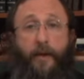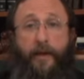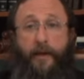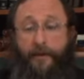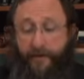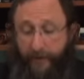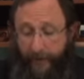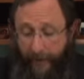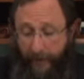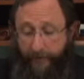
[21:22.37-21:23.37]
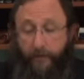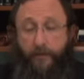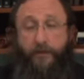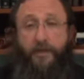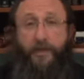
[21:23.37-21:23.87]
and a
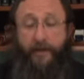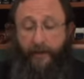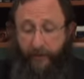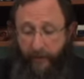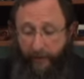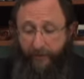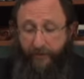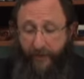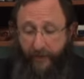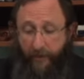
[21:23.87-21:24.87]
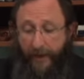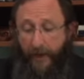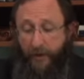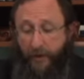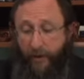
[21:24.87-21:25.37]
handle, just like any other gate, and
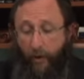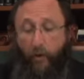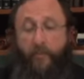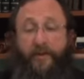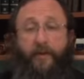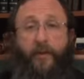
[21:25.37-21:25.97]
actually an opening.